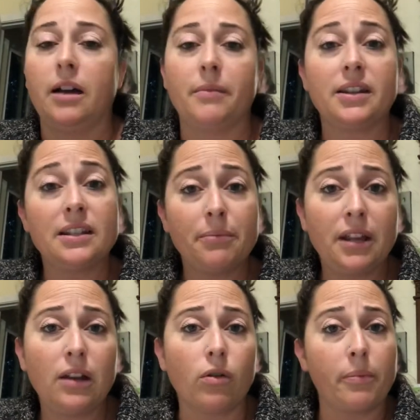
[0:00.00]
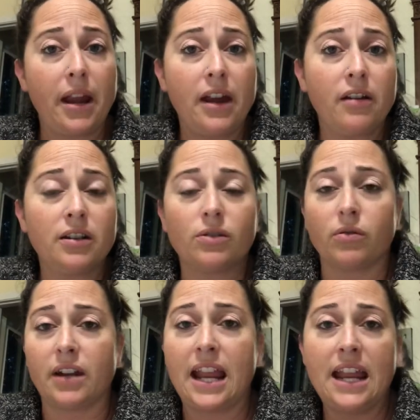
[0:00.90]
a sibling or a parent
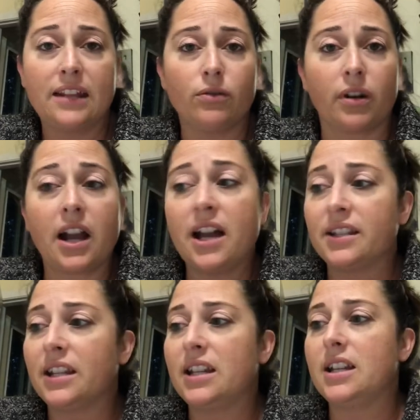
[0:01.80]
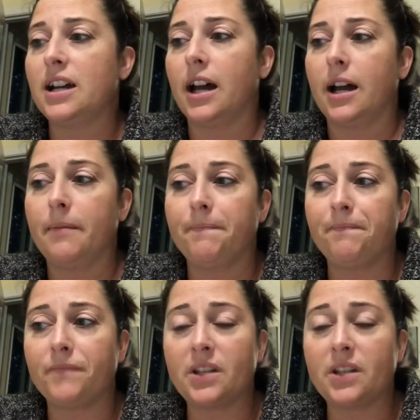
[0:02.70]
or an aunt or a cousin,